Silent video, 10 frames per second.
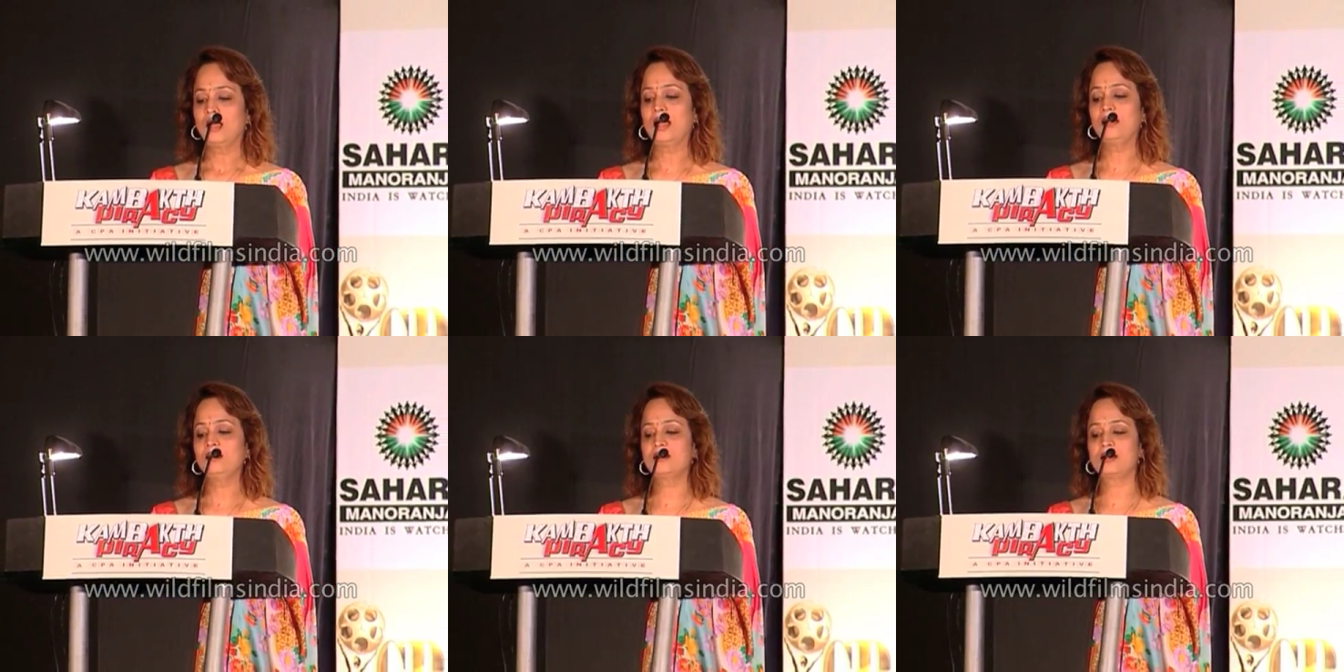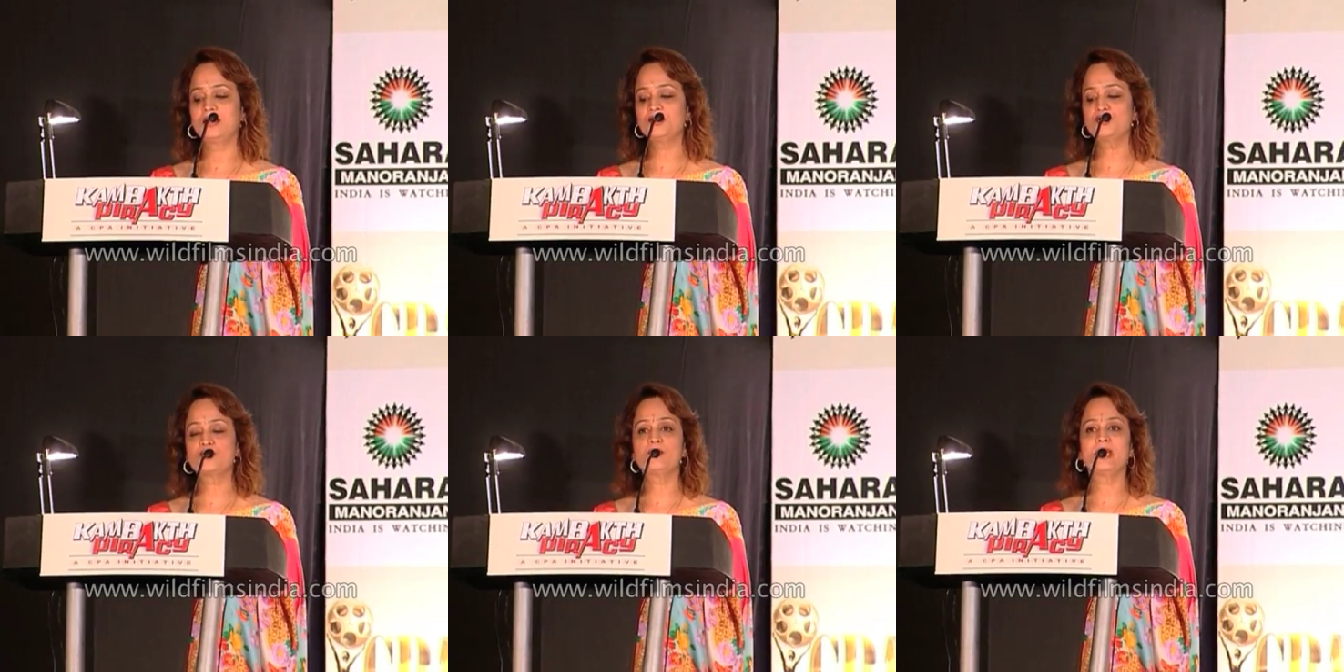and the
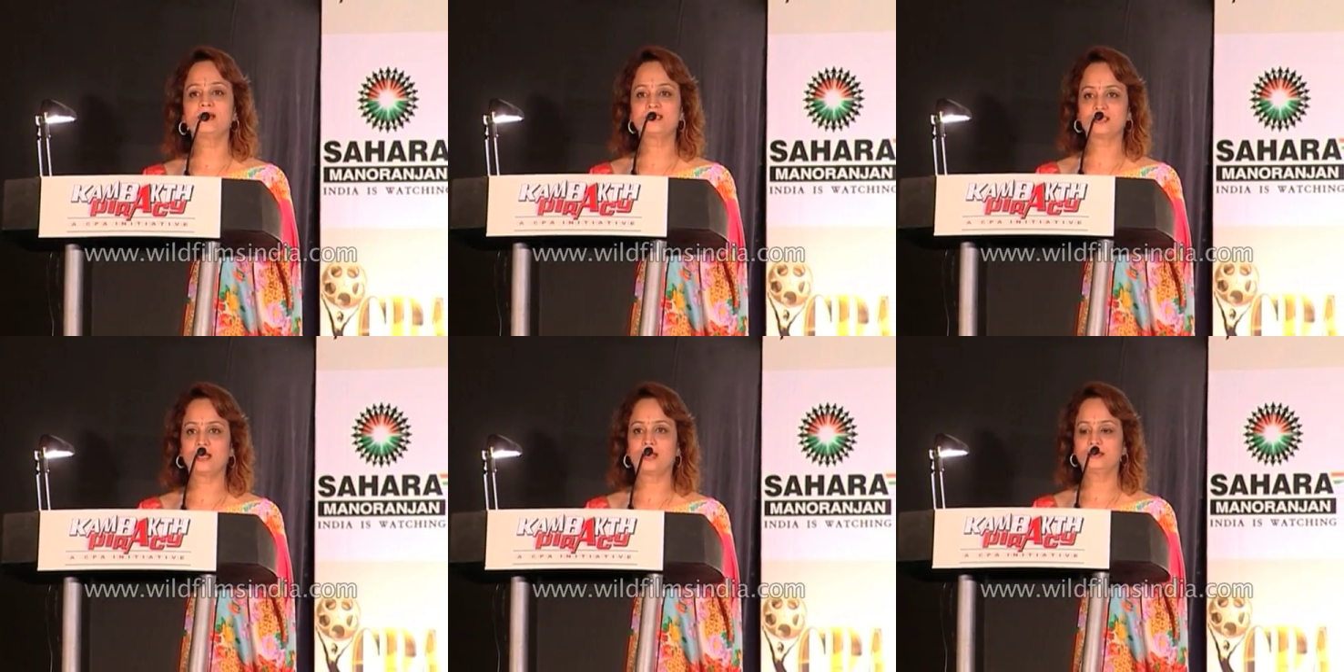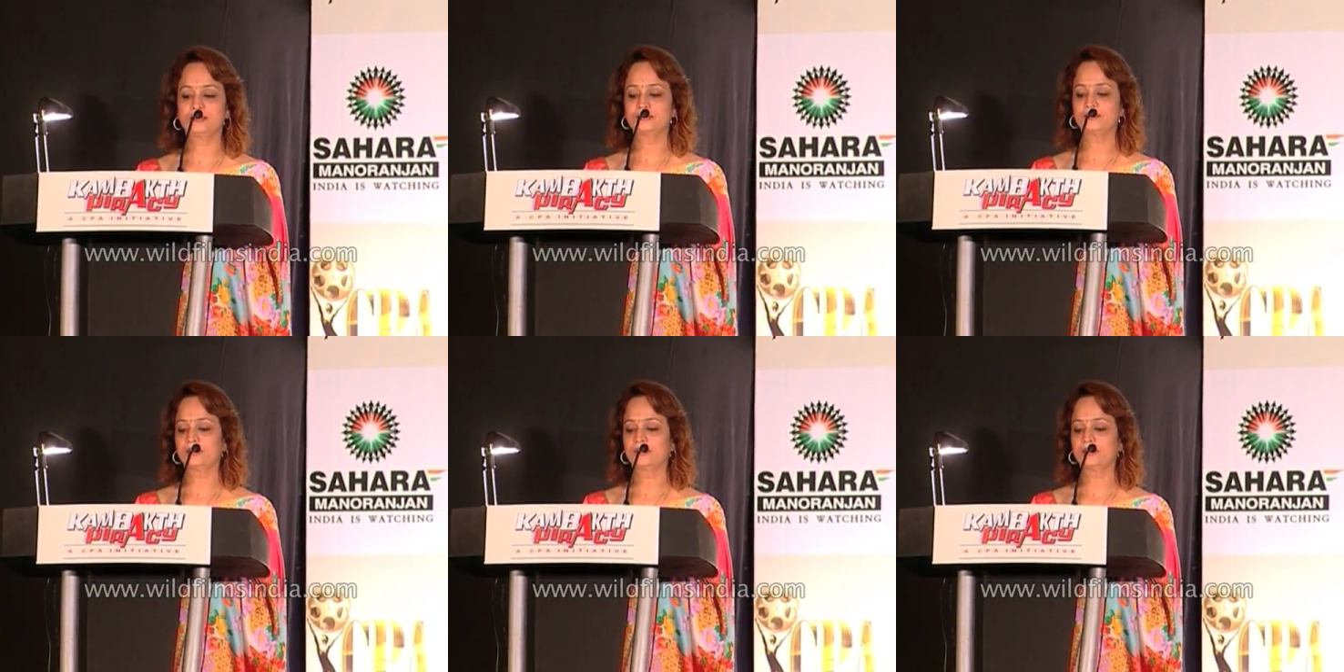courage to make a stand.